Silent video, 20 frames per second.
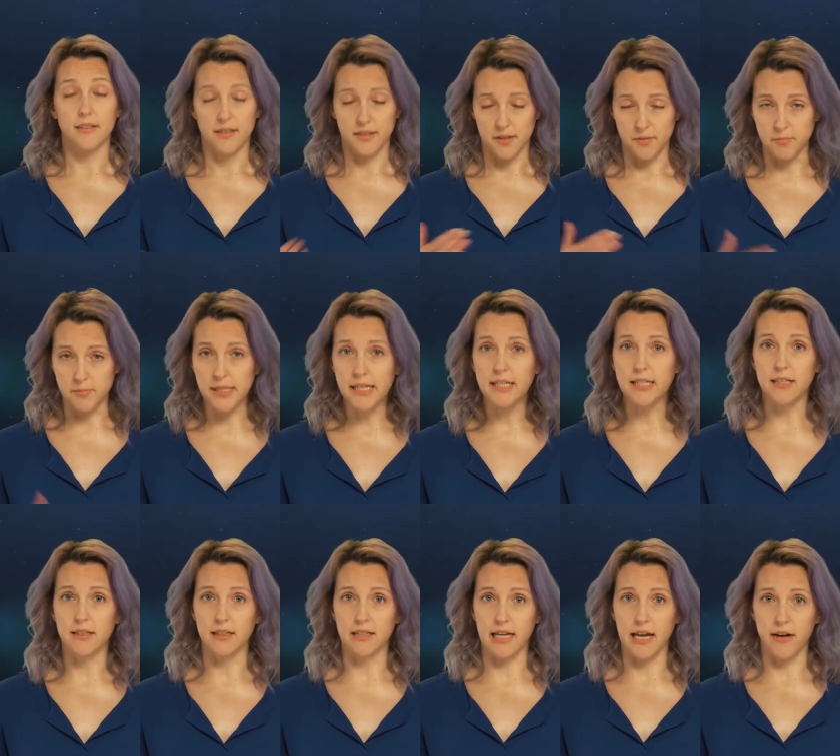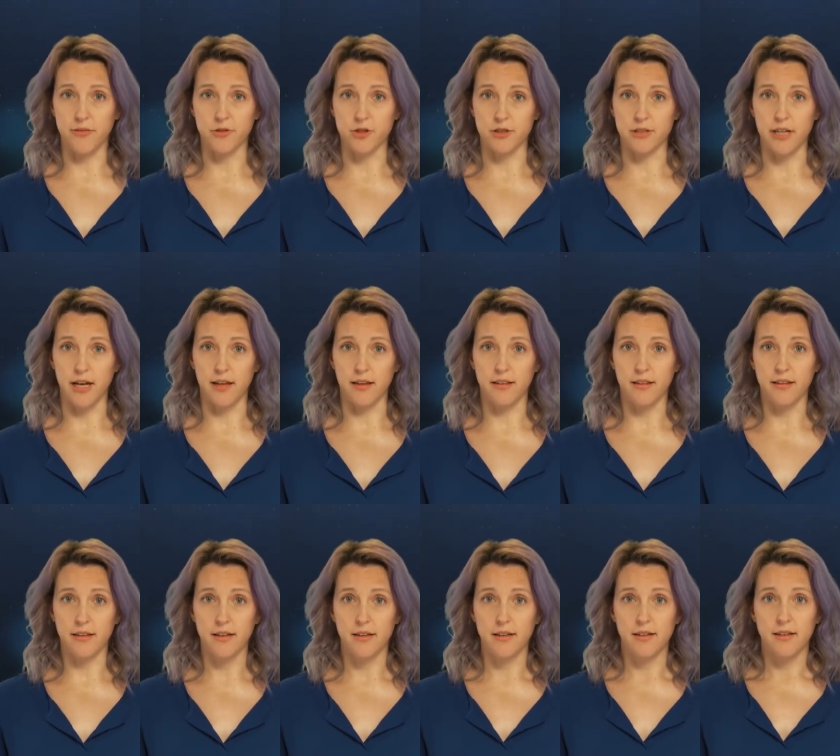immediately after death,
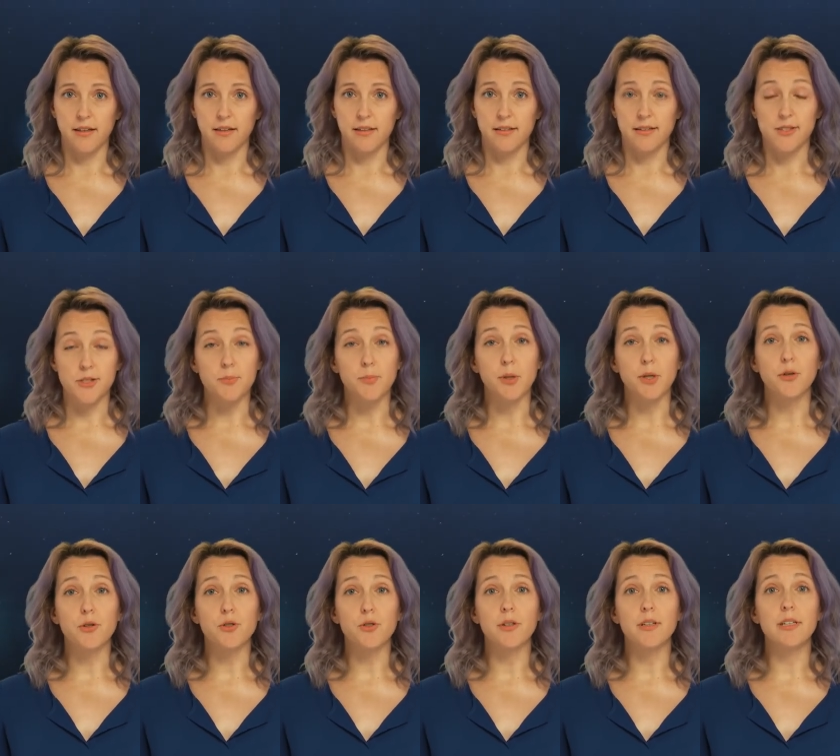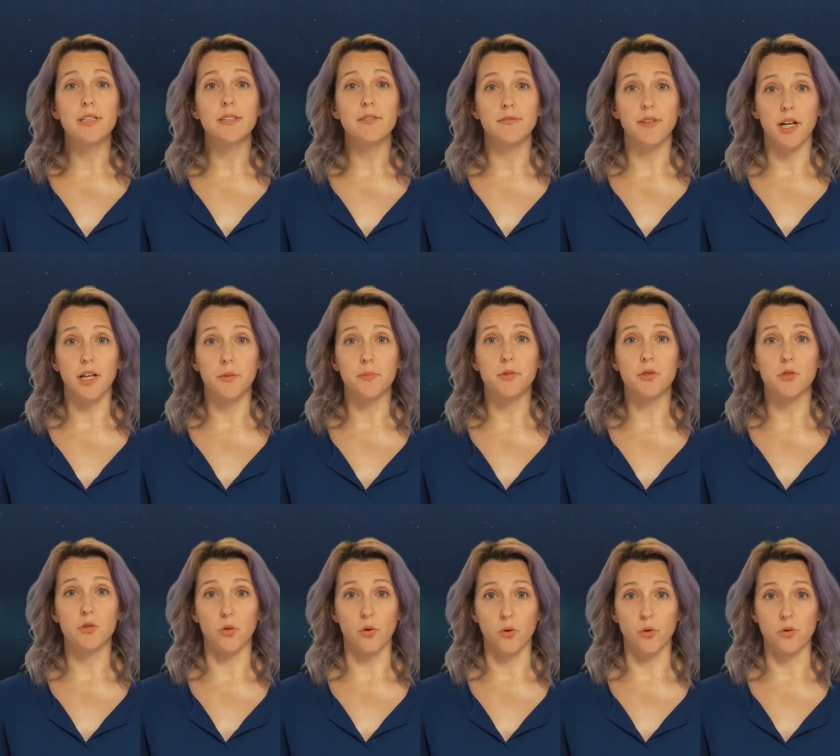spiritually developed
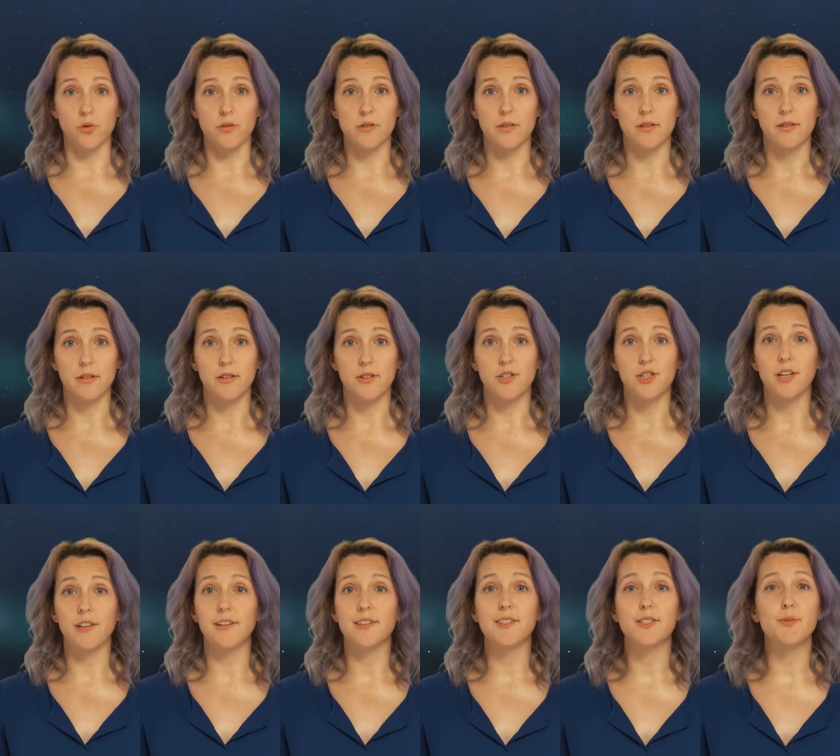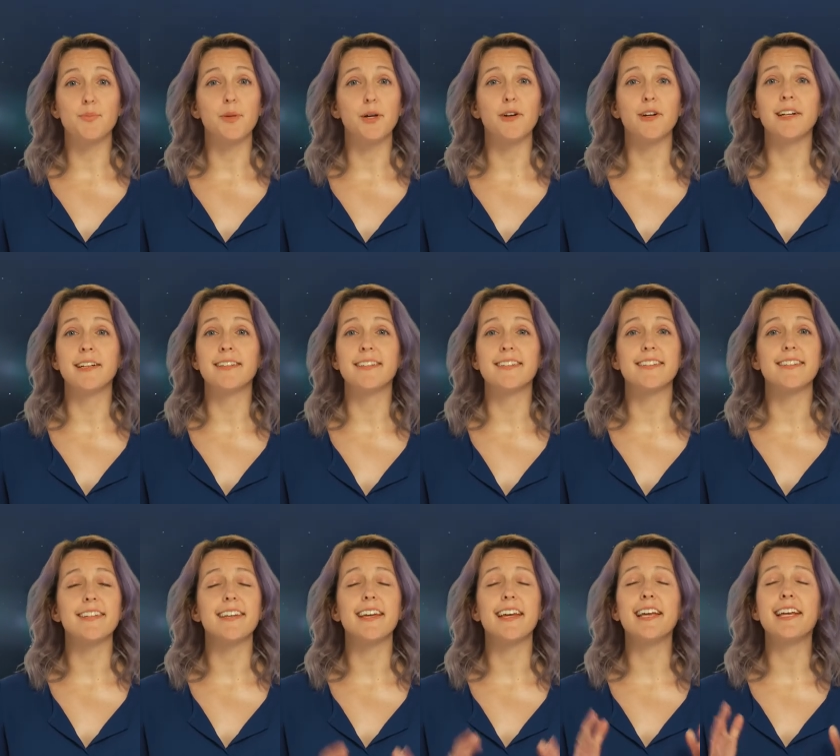souls shall experience
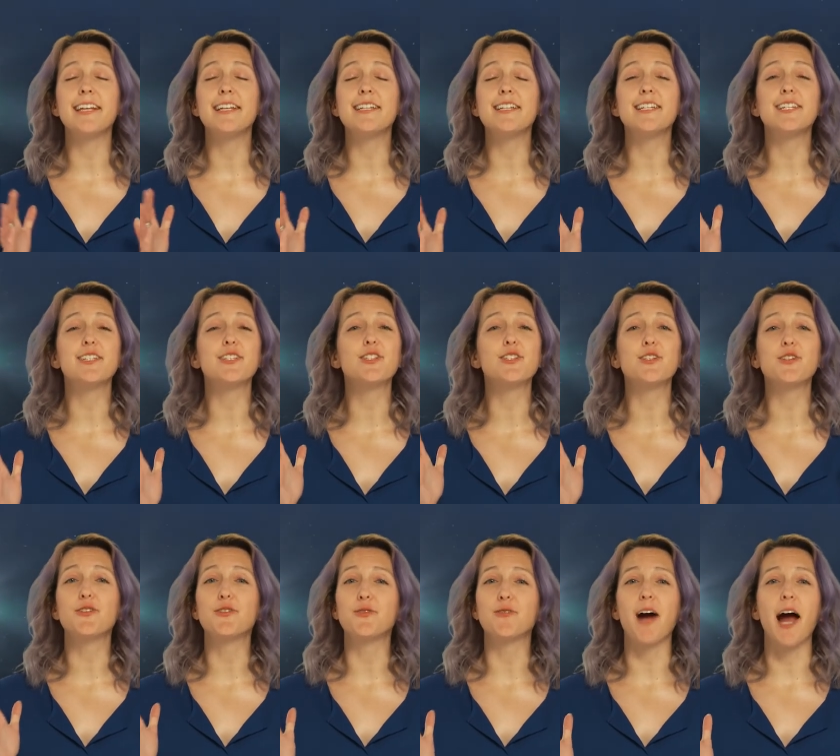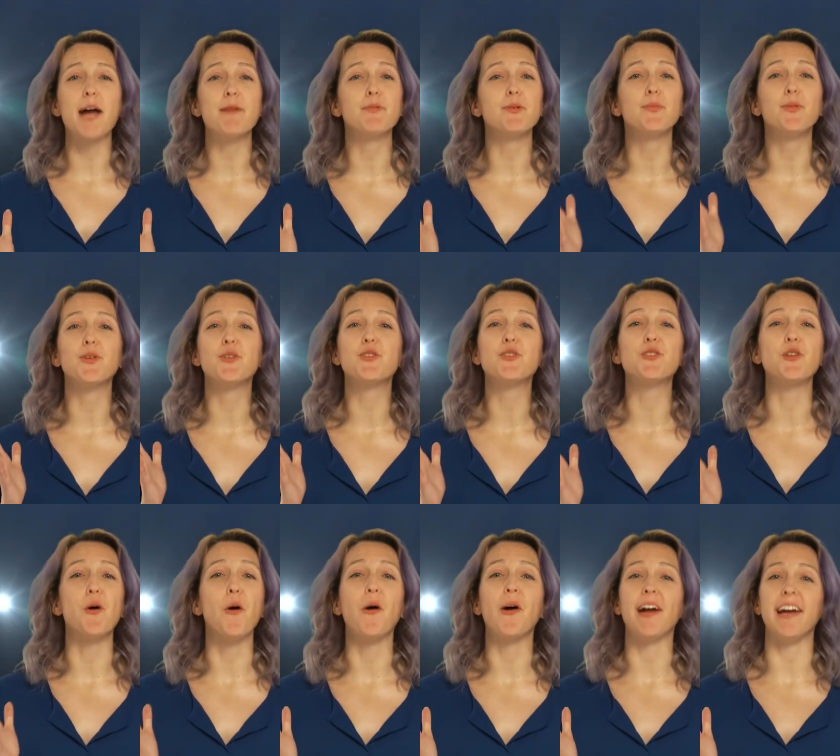indescribable
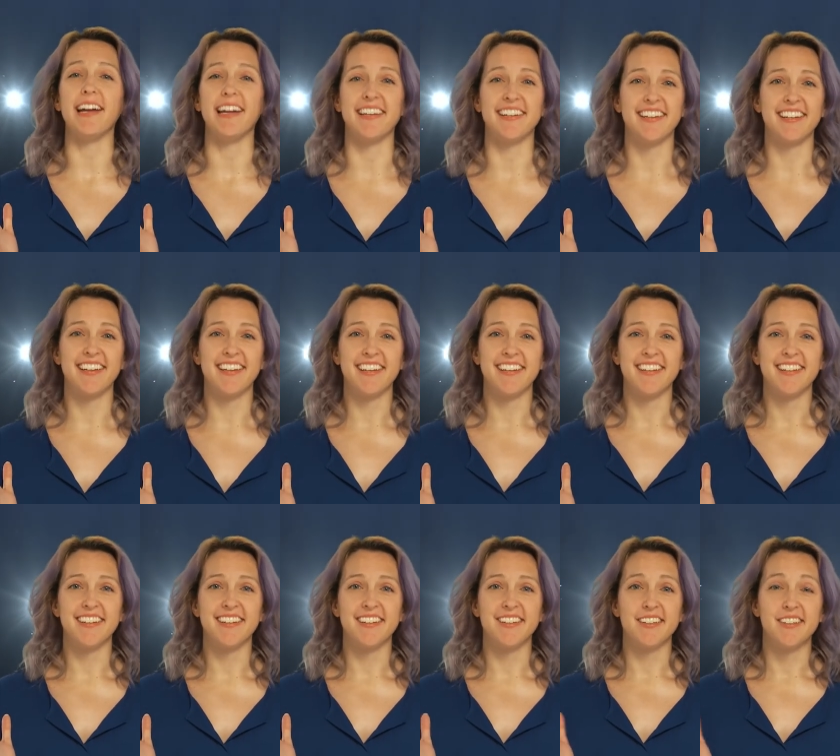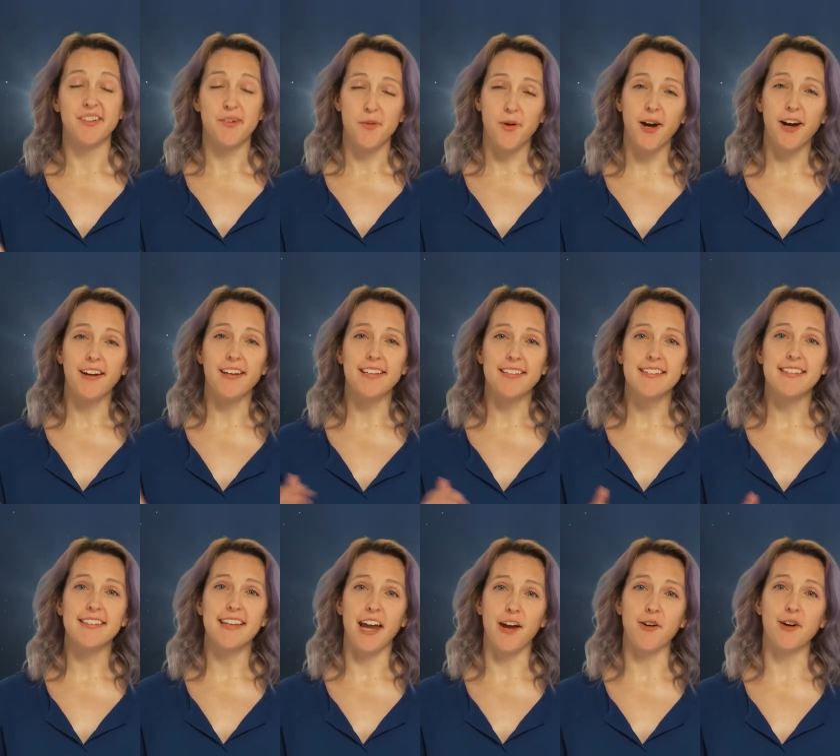joy,
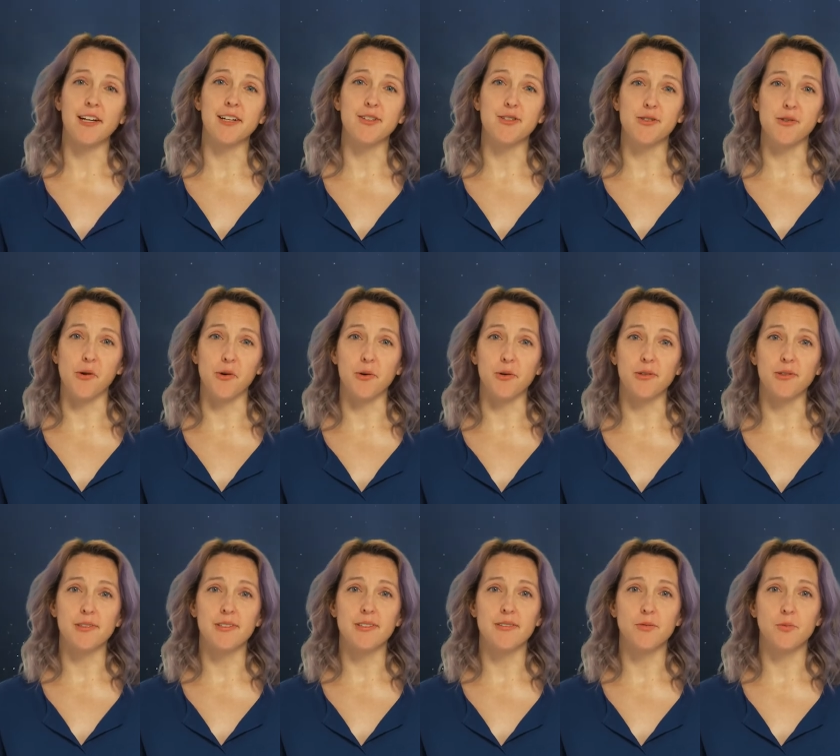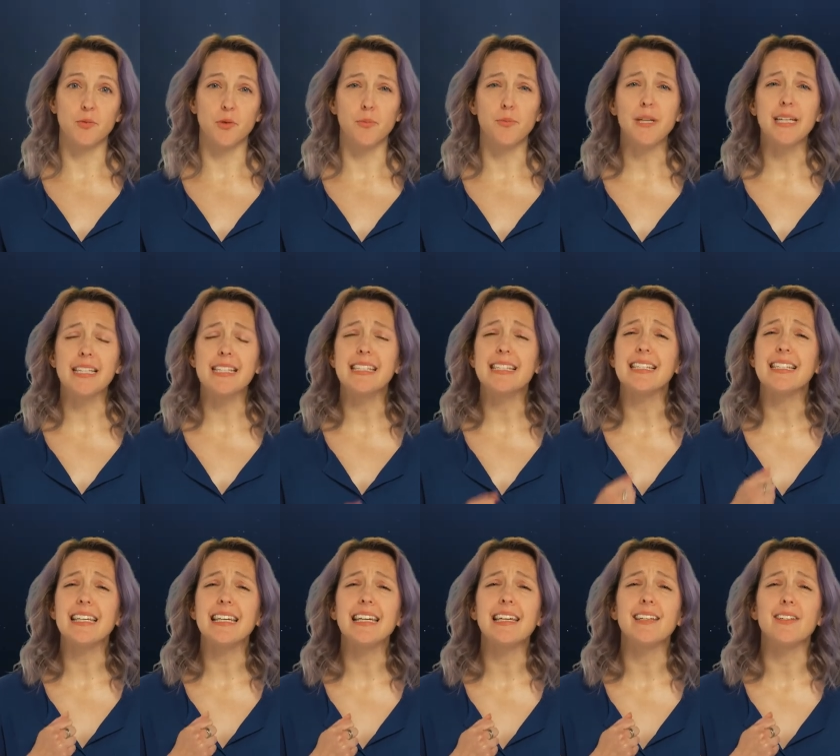whereas erring souls will be
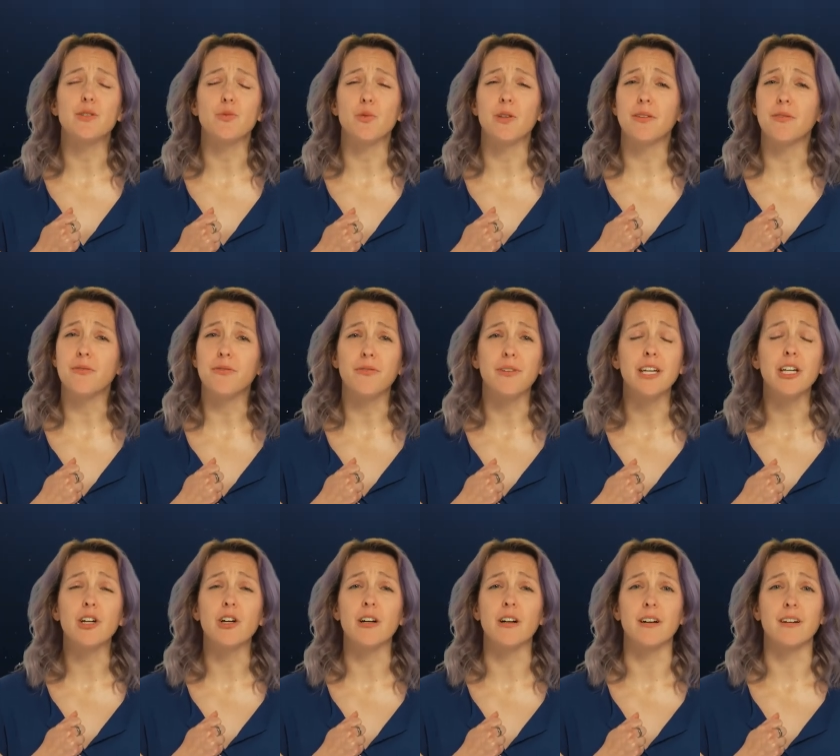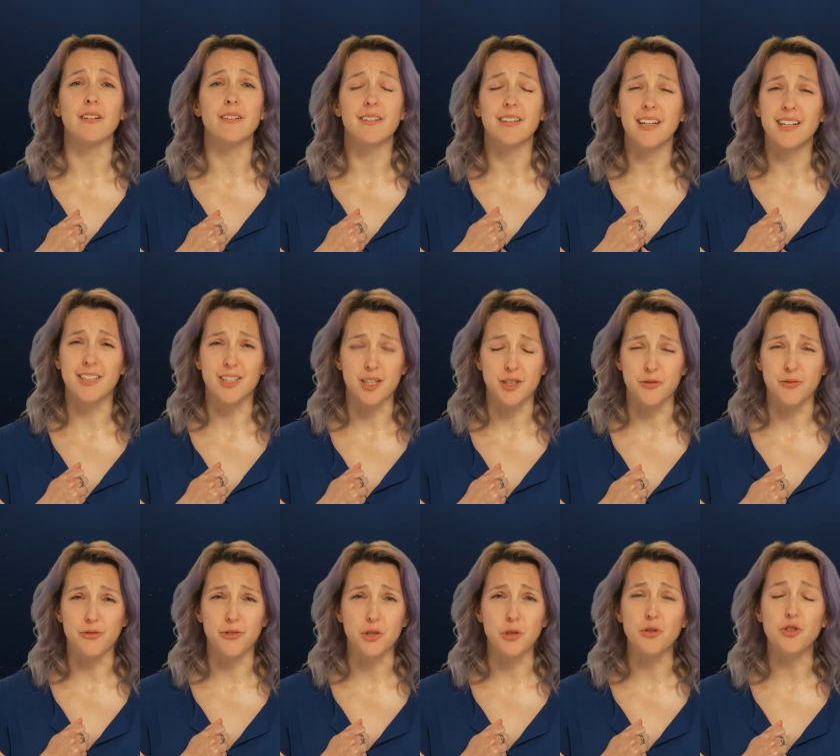seized with fear and
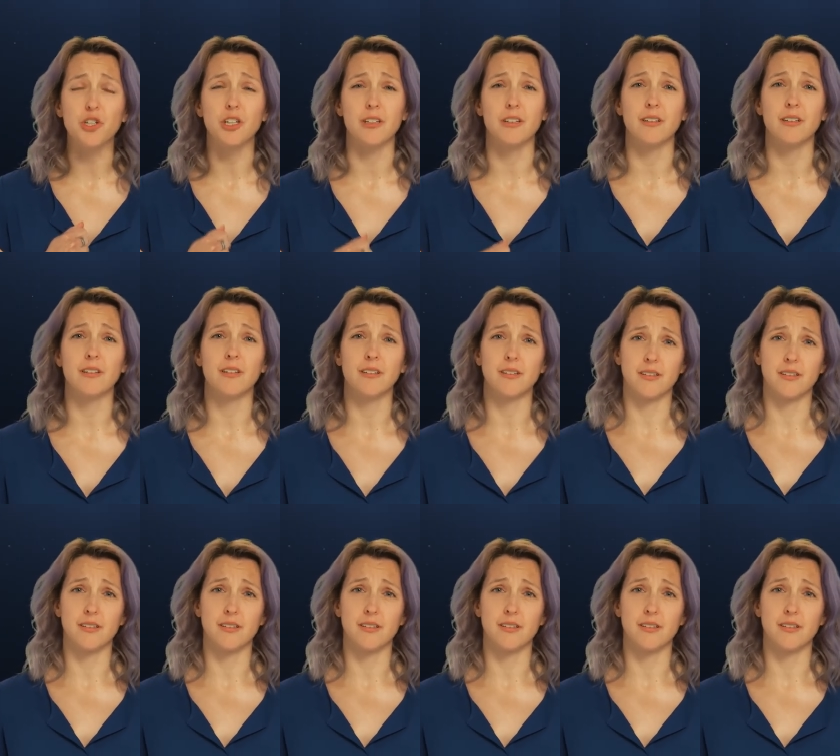confusion.